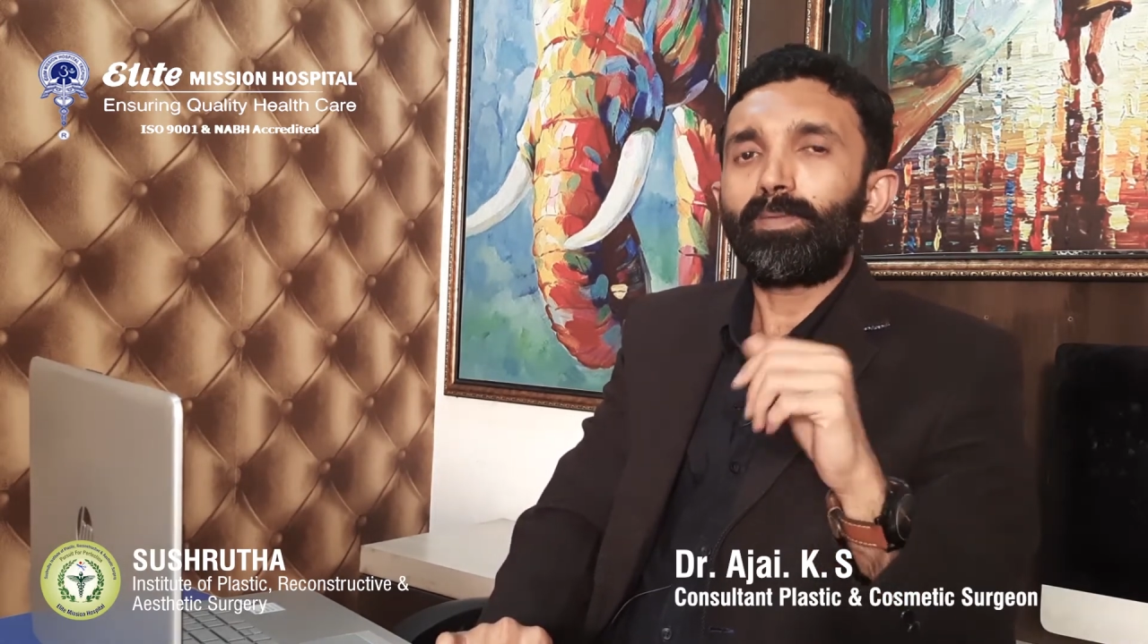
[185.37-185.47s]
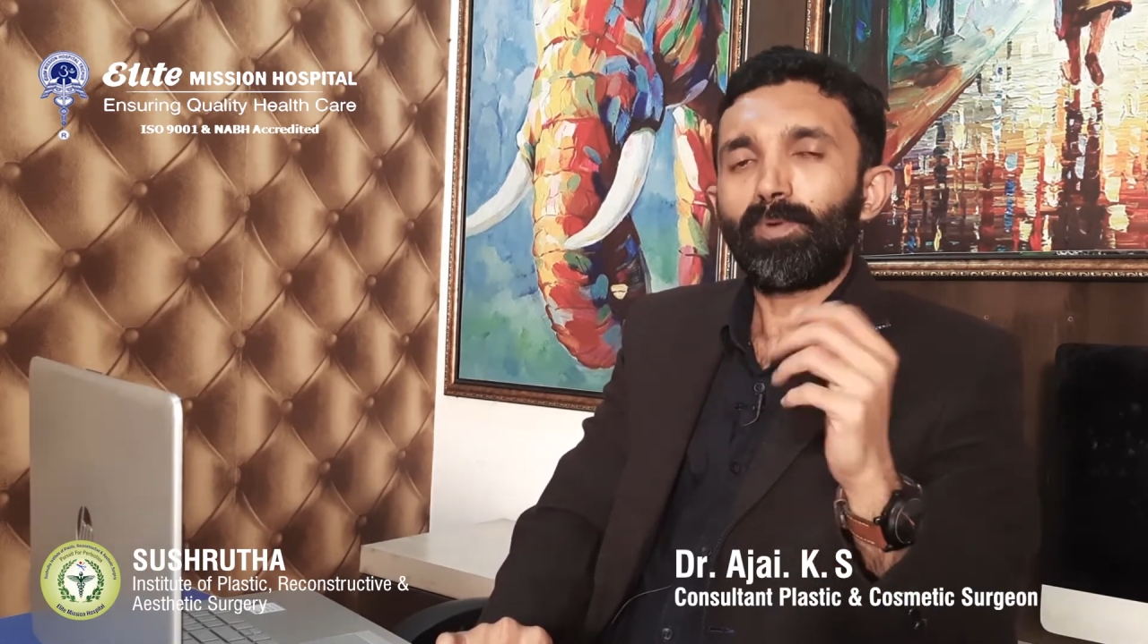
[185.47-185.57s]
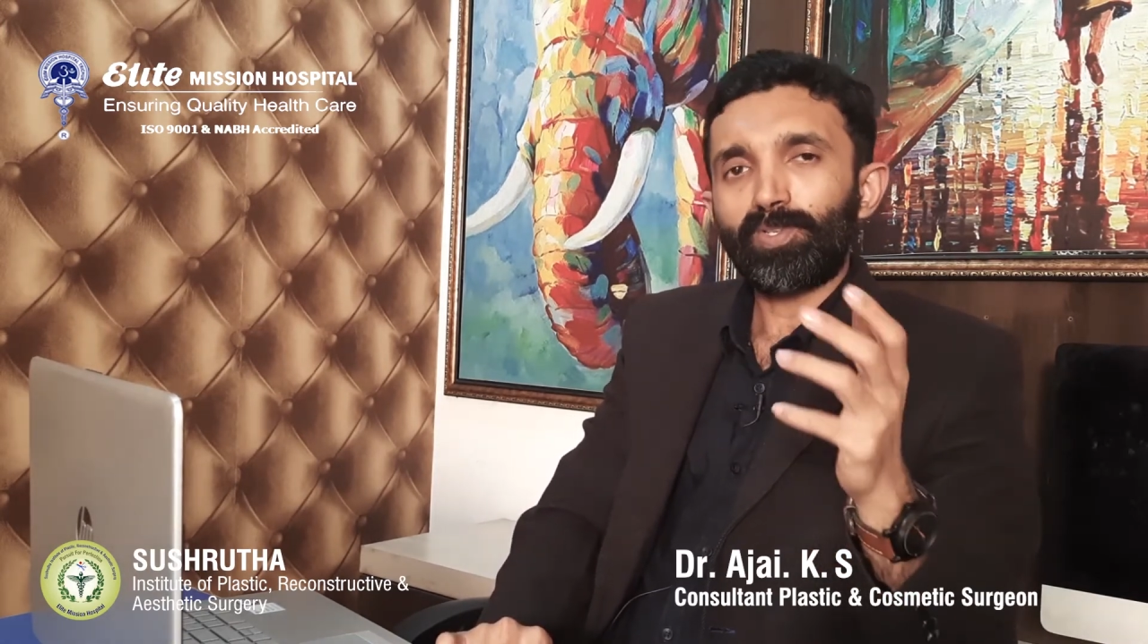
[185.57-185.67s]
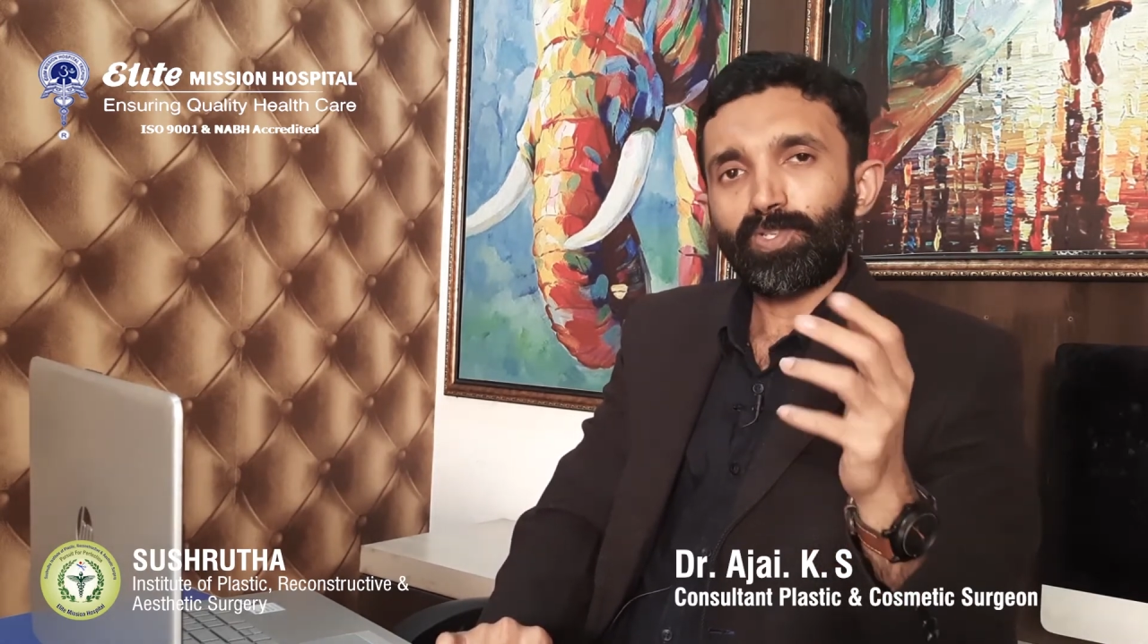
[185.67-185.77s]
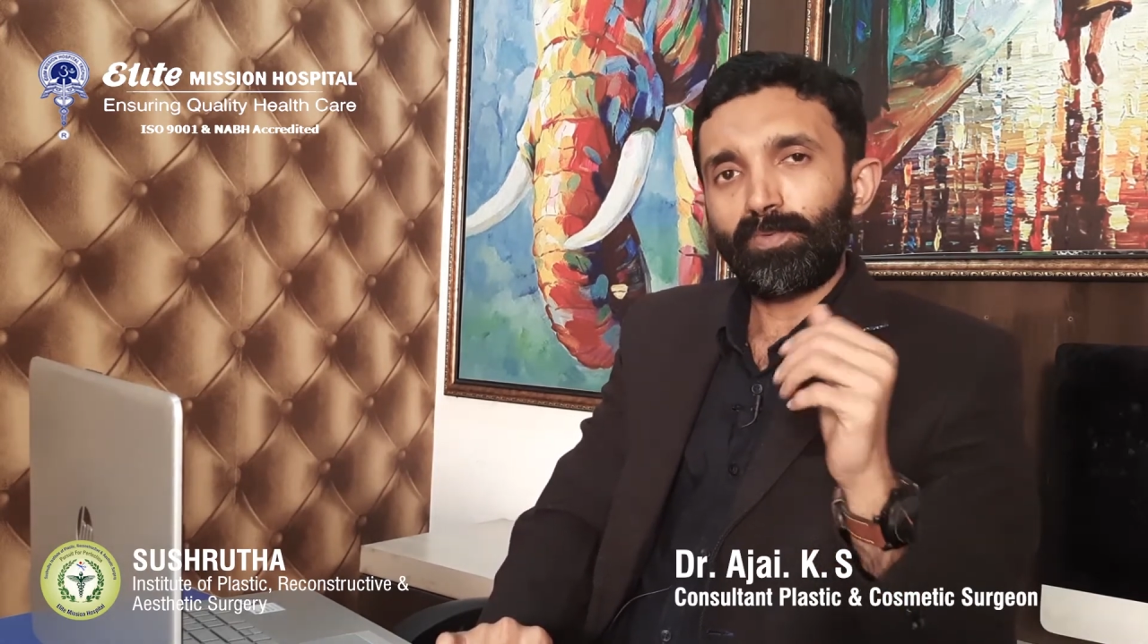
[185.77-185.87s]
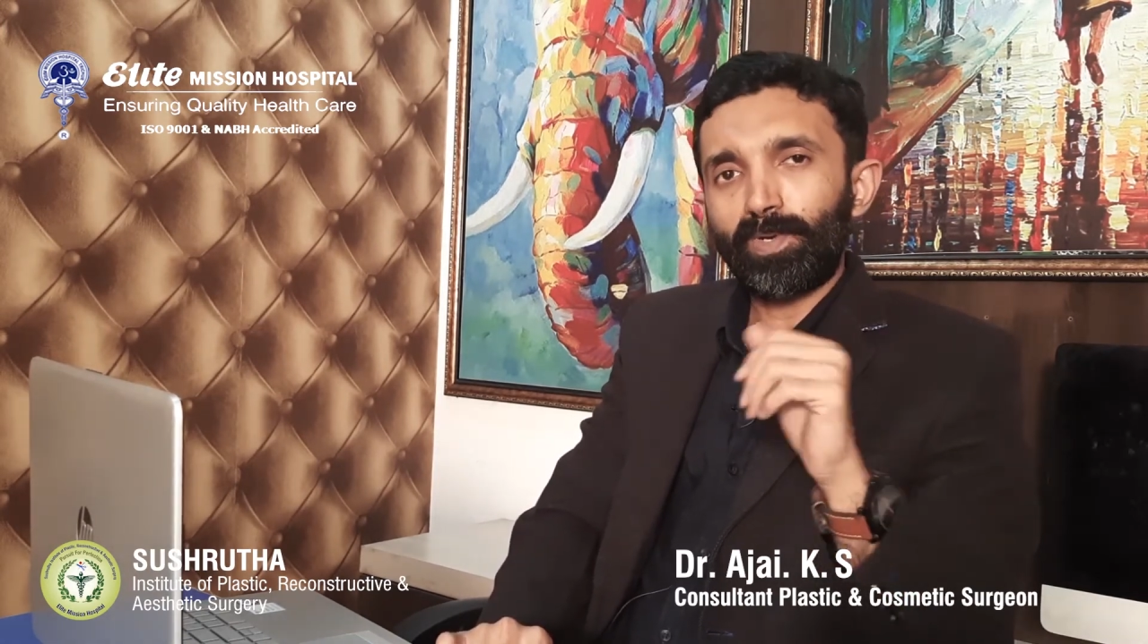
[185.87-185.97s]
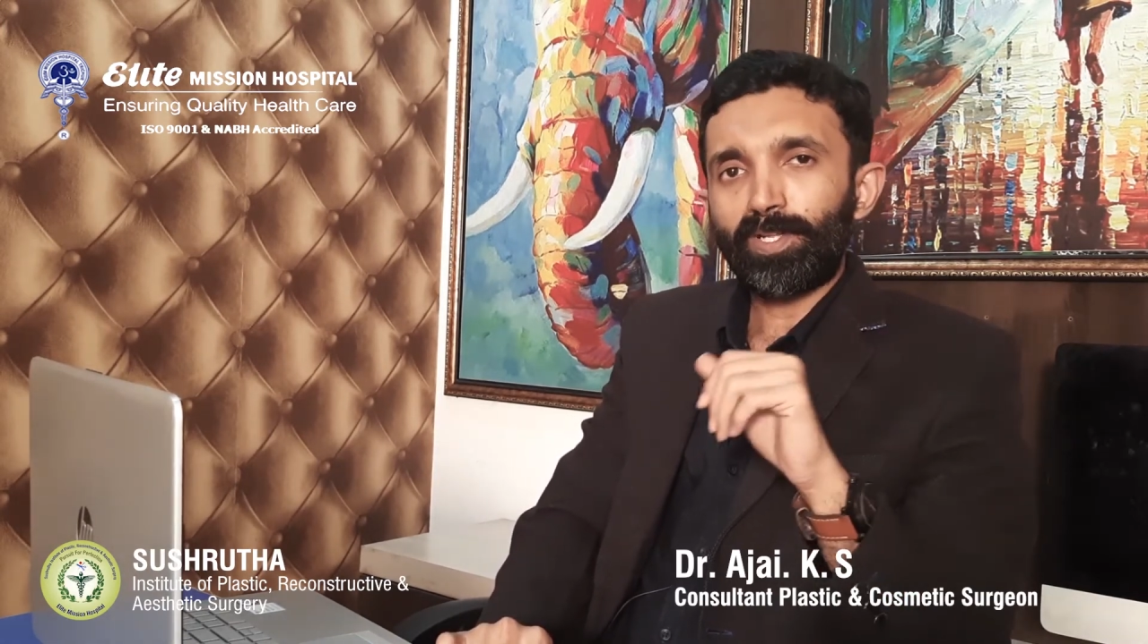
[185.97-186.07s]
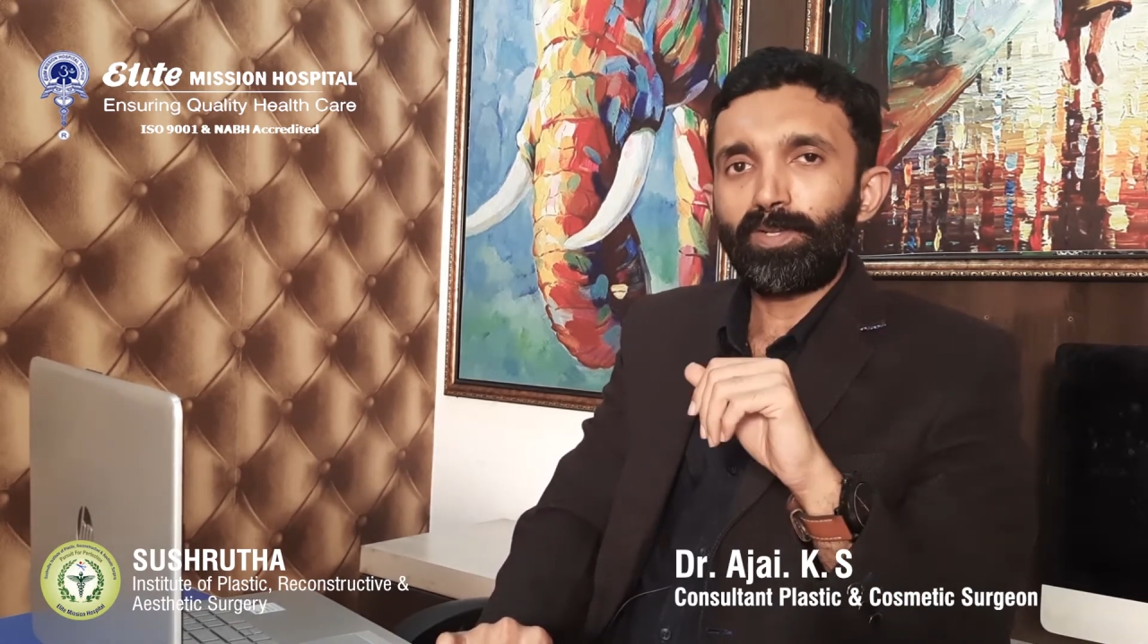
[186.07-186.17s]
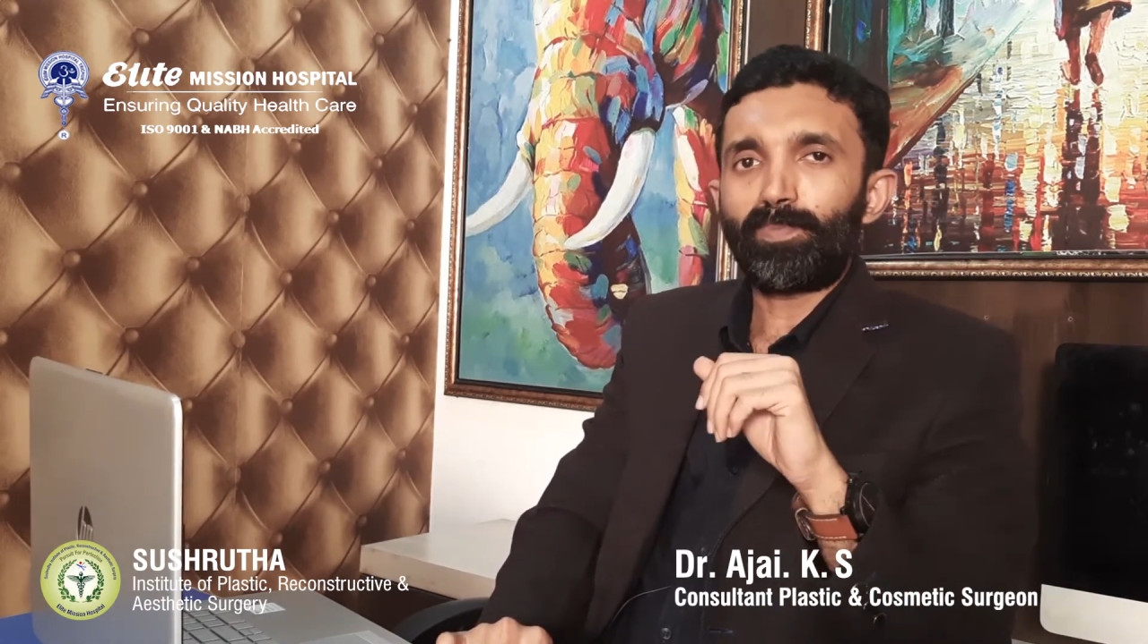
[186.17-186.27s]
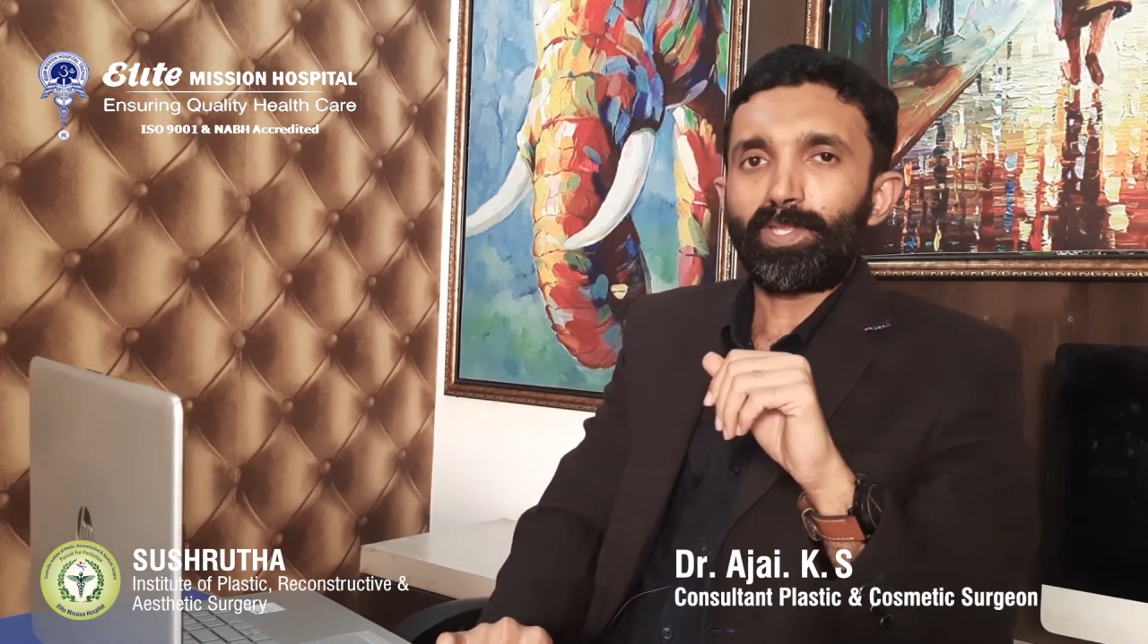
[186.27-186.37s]

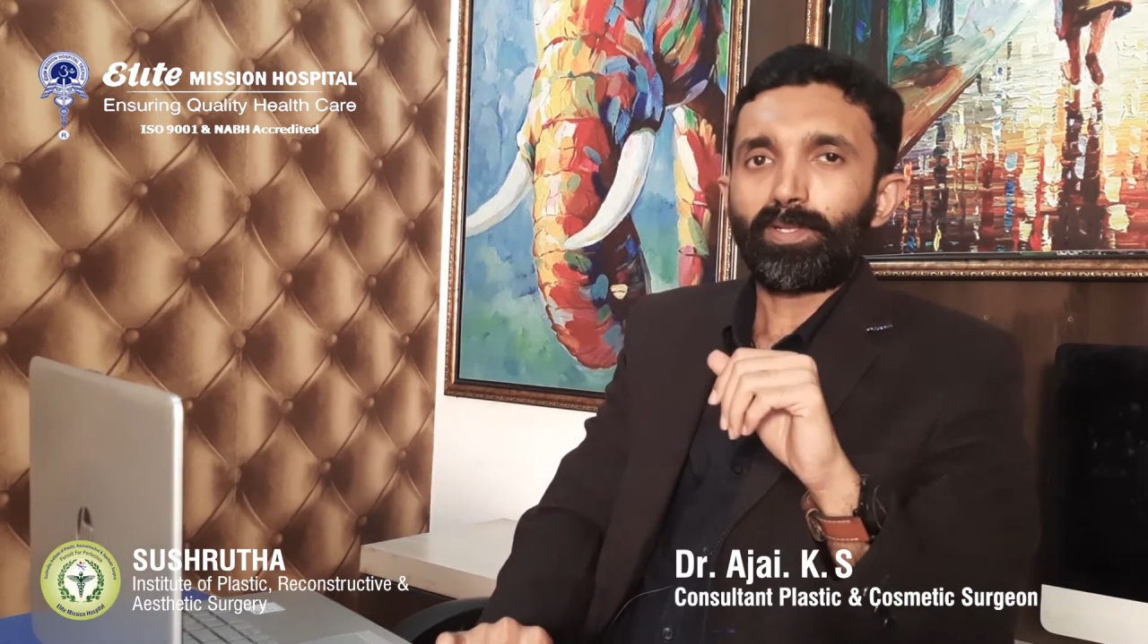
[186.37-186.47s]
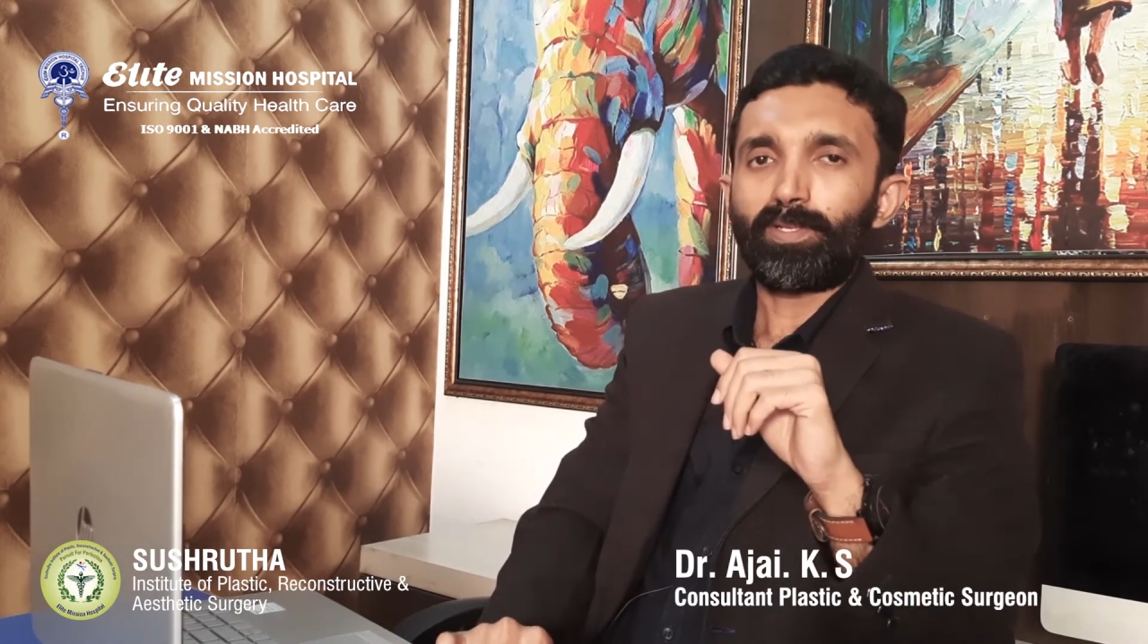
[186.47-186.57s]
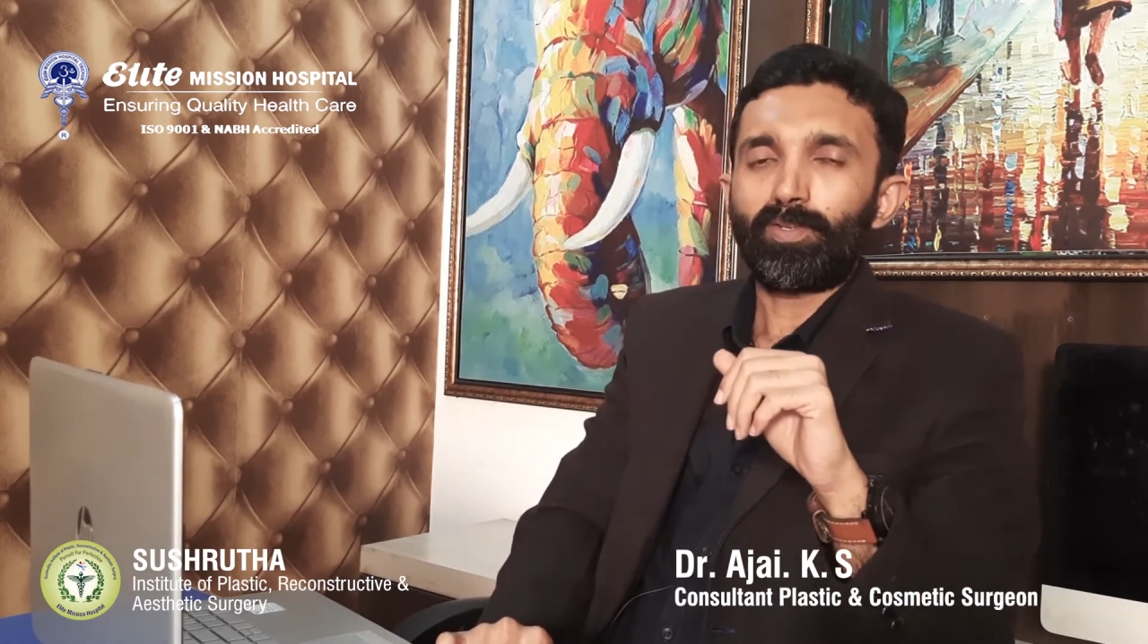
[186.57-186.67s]
postoperative period,